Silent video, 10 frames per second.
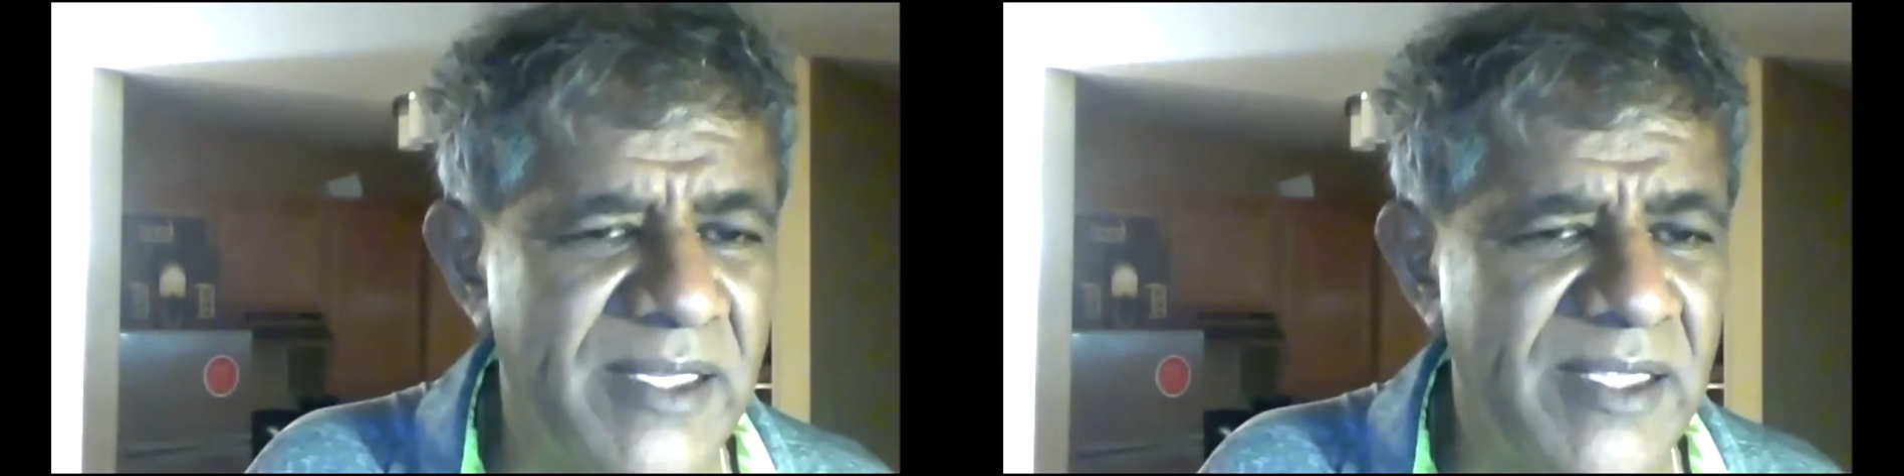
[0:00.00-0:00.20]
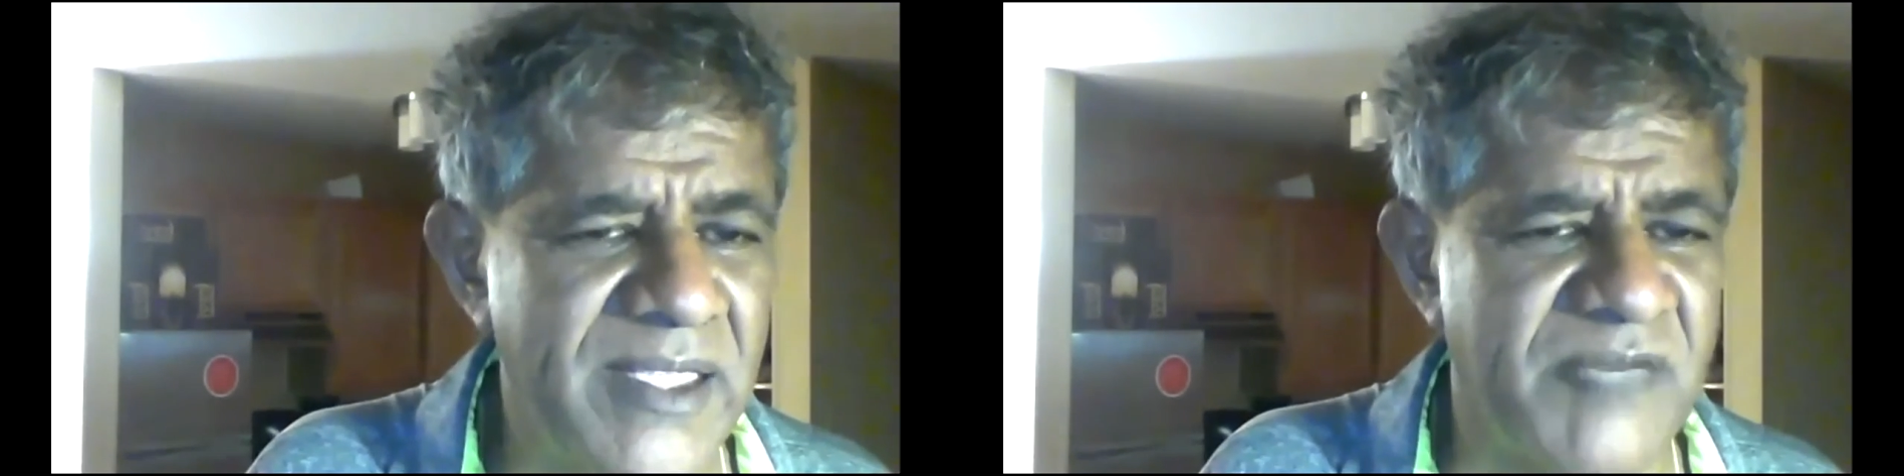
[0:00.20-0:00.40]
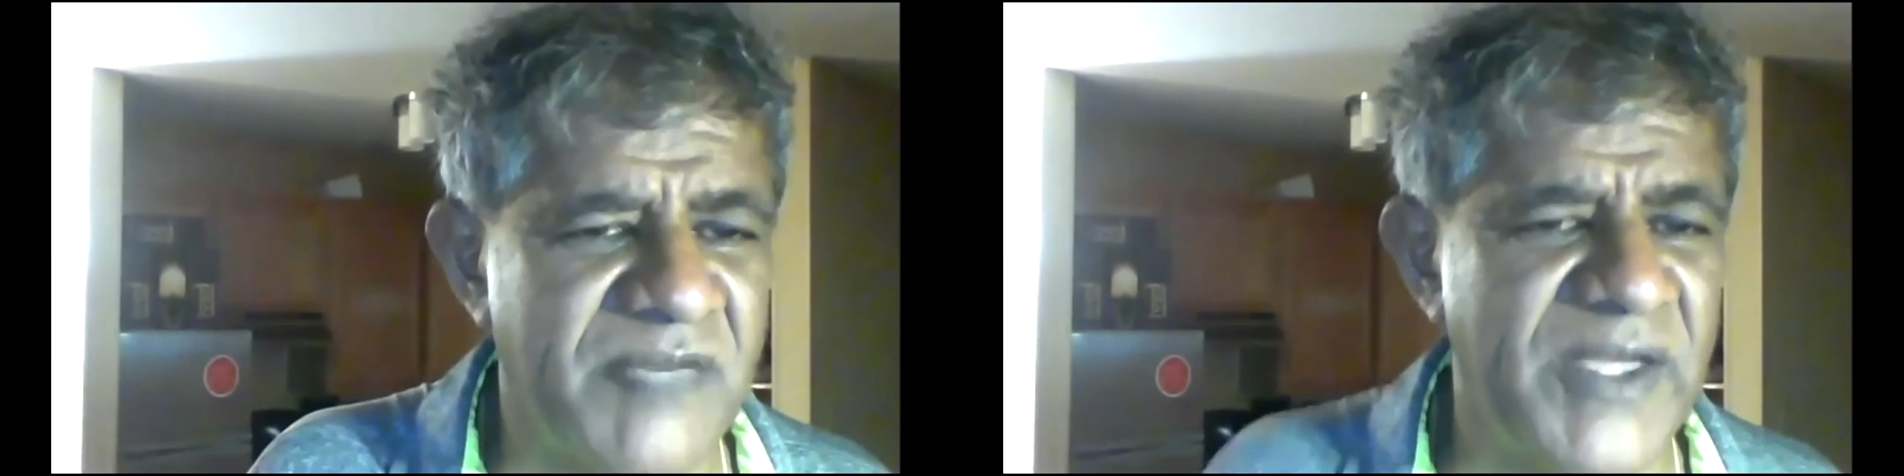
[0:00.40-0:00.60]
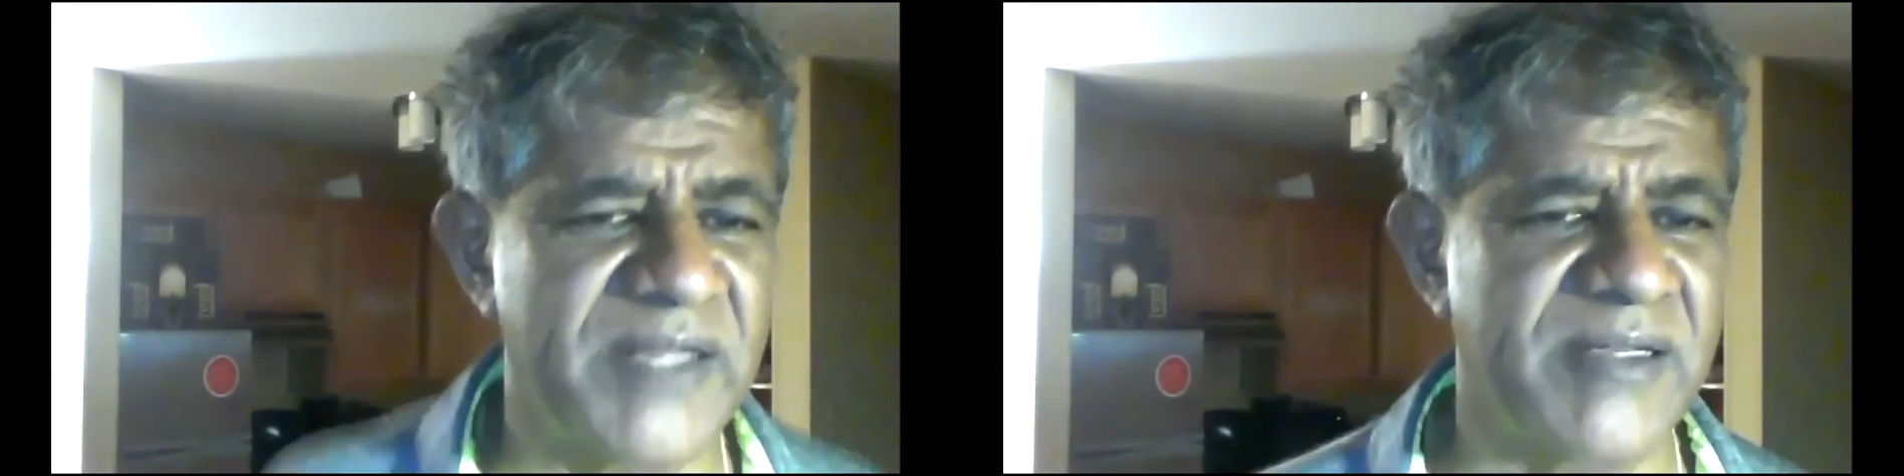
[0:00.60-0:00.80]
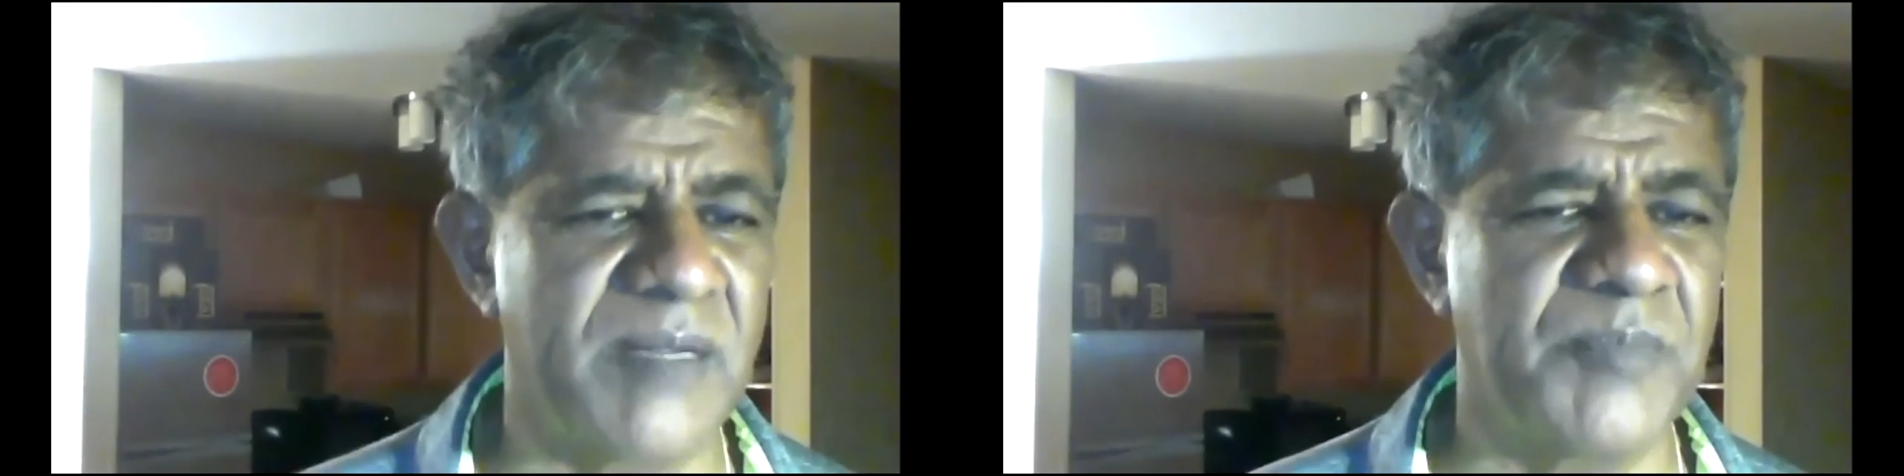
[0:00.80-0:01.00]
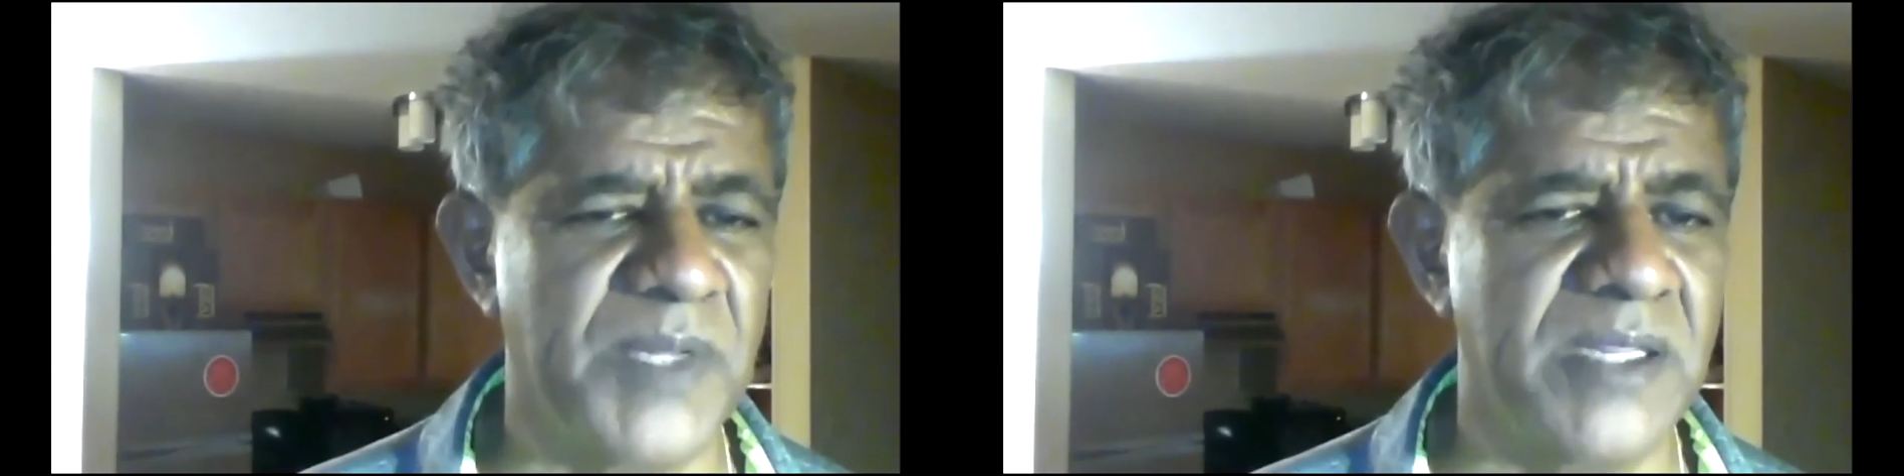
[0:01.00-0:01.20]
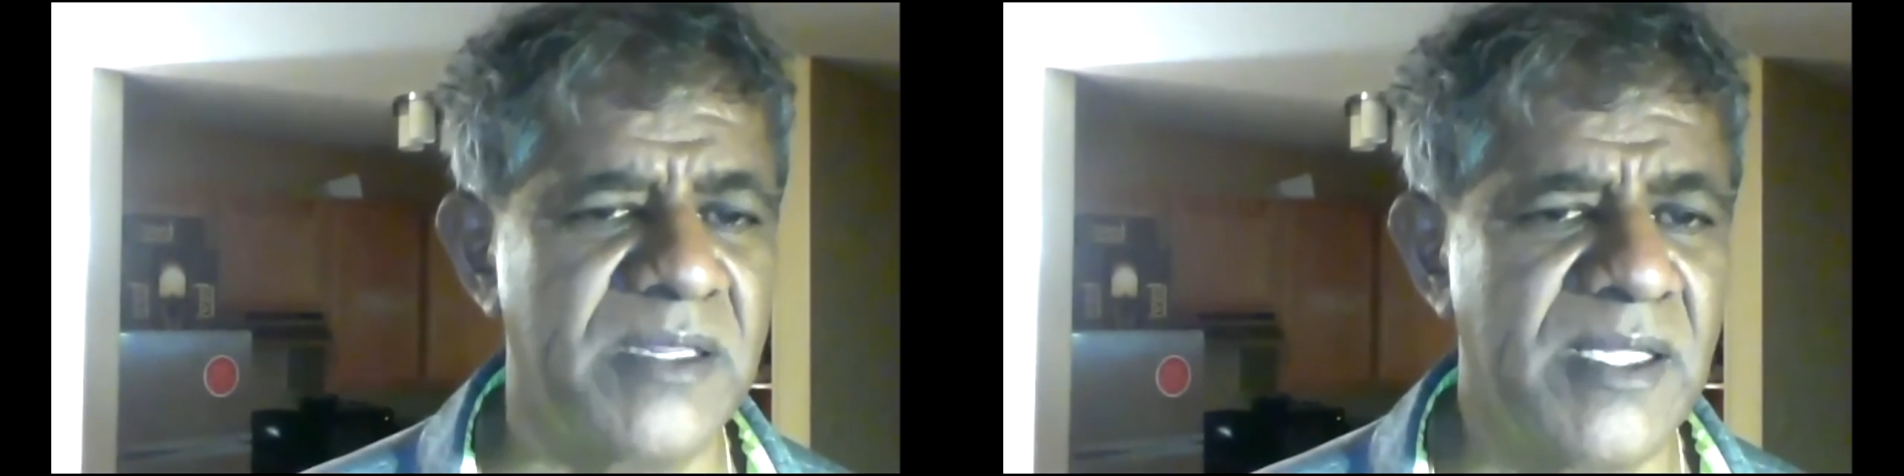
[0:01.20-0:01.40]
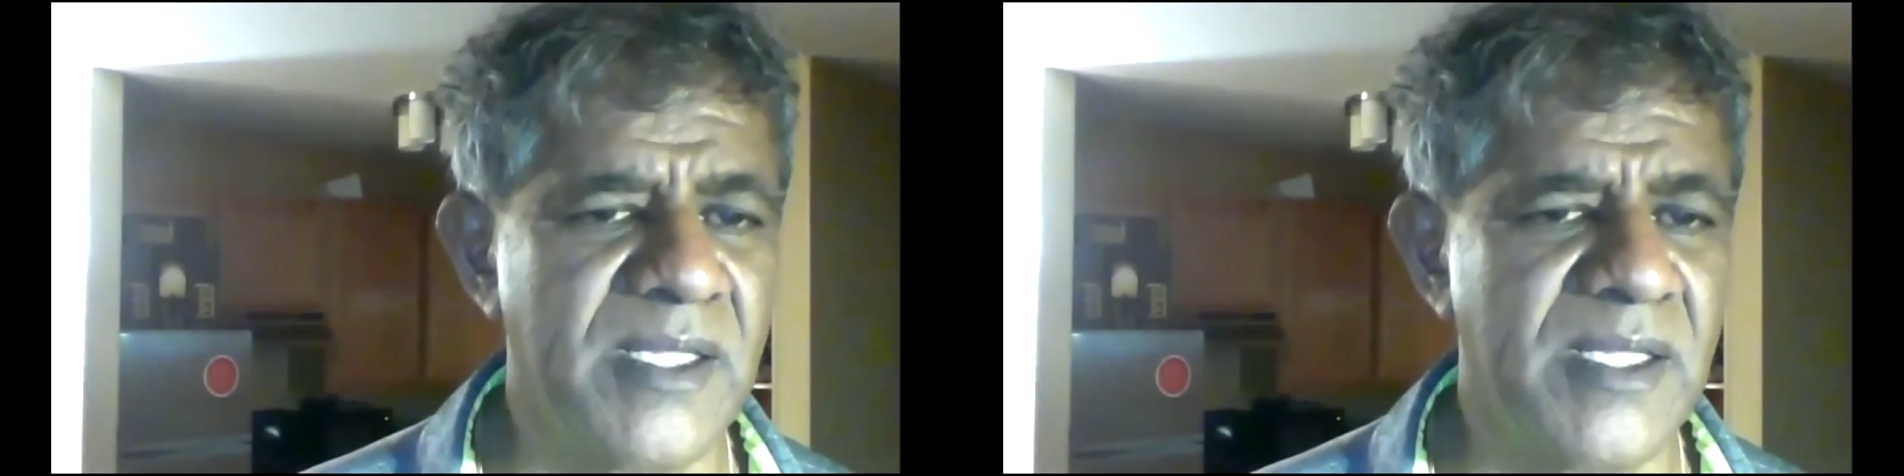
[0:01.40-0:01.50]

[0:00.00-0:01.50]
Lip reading: It's very simple.